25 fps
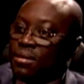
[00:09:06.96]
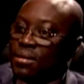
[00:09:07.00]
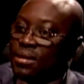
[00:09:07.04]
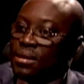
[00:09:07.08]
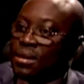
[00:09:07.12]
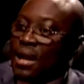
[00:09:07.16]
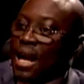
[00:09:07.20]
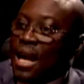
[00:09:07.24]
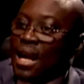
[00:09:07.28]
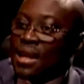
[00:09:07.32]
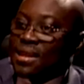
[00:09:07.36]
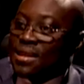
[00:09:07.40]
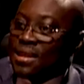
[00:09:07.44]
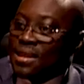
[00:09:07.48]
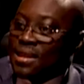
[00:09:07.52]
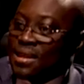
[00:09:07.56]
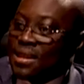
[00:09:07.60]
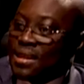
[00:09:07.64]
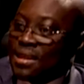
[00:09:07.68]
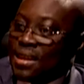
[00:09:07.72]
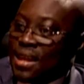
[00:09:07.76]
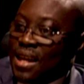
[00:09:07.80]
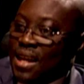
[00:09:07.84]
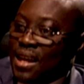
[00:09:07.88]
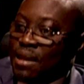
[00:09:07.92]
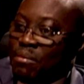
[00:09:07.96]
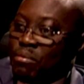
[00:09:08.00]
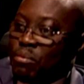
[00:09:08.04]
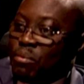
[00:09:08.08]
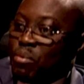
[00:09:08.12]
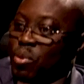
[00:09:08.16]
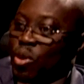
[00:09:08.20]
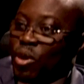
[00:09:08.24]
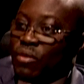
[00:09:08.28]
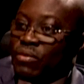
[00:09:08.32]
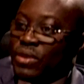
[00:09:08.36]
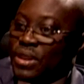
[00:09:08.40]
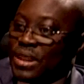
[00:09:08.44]
taxes,
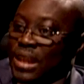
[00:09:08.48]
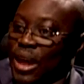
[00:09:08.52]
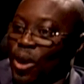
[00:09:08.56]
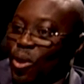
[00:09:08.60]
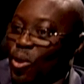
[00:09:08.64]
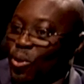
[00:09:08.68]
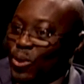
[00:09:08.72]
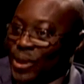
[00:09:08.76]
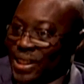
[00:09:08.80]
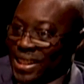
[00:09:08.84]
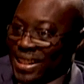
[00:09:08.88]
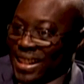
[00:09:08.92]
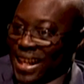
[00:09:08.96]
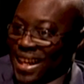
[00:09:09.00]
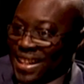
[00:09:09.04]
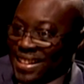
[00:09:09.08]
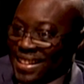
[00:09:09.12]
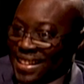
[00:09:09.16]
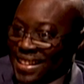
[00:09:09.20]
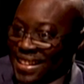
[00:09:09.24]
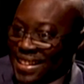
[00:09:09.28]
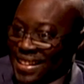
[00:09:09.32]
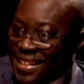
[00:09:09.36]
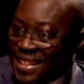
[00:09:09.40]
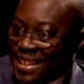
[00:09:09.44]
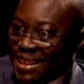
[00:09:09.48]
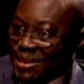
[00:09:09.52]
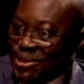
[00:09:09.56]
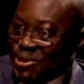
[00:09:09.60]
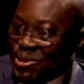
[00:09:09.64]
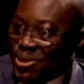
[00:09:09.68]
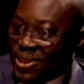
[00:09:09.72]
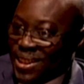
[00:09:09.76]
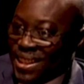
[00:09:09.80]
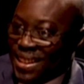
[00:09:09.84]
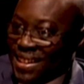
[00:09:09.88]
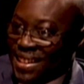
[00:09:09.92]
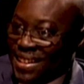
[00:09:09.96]
profits are always taxed in this
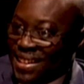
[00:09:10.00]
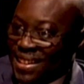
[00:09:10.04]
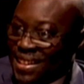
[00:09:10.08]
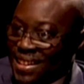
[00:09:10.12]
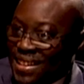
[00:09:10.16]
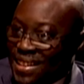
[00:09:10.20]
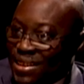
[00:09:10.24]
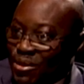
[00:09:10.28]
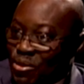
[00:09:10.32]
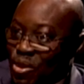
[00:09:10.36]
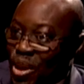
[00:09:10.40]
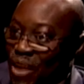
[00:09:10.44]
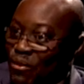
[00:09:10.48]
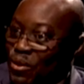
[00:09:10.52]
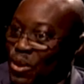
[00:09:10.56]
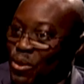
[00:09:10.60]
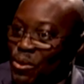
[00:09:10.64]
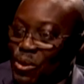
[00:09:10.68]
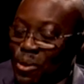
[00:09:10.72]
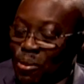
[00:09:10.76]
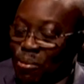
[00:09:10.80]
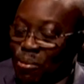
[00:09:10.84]
country. We have a robust.